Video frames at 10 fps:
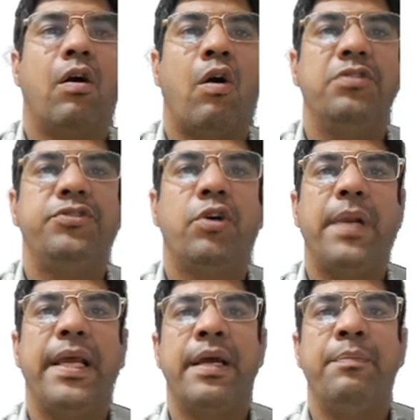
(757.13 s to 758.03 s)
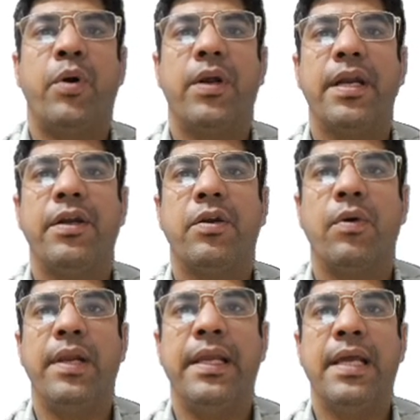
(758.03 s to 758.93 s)
Also play important
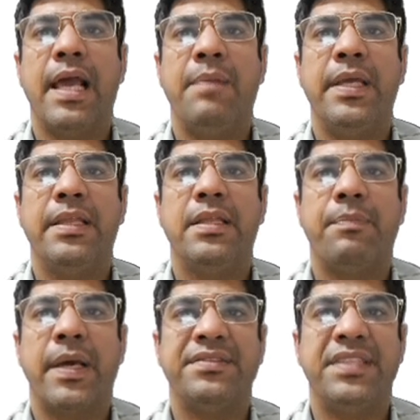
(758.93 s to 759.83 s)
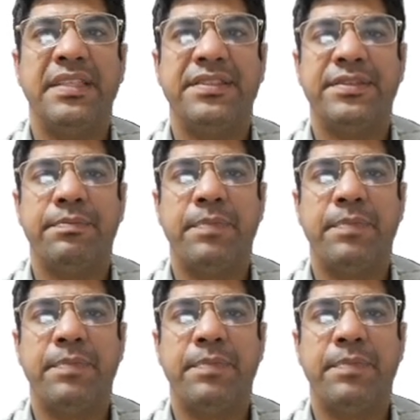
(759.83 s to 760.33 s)
role in helminth parasites.